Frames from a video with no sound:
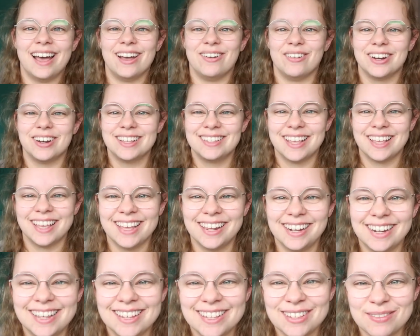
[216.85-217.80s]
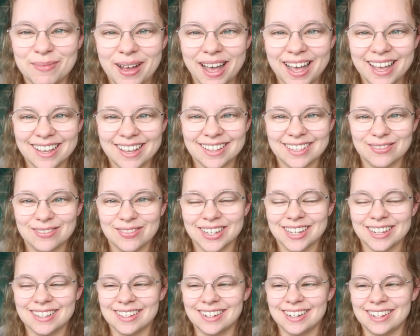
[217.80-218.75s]
I want to say Elise Myers,
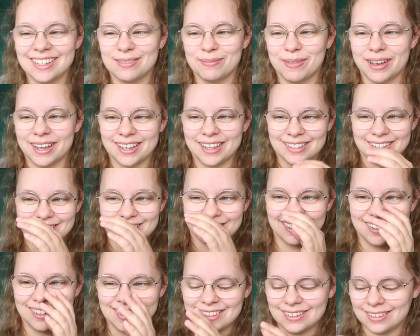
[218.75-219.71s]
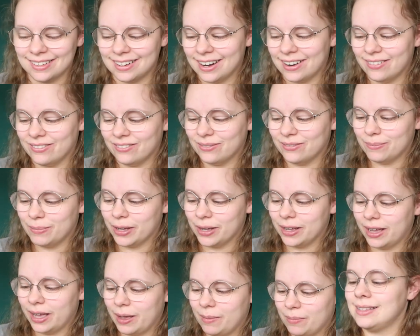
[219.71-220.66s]
because Elise Myers is on Instagram,
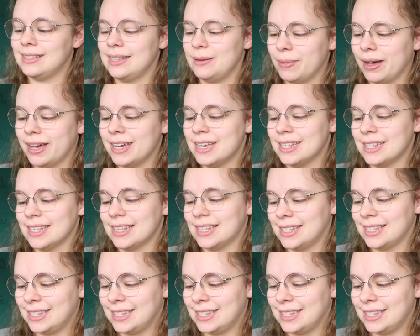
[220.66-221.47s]
but Elsie Myers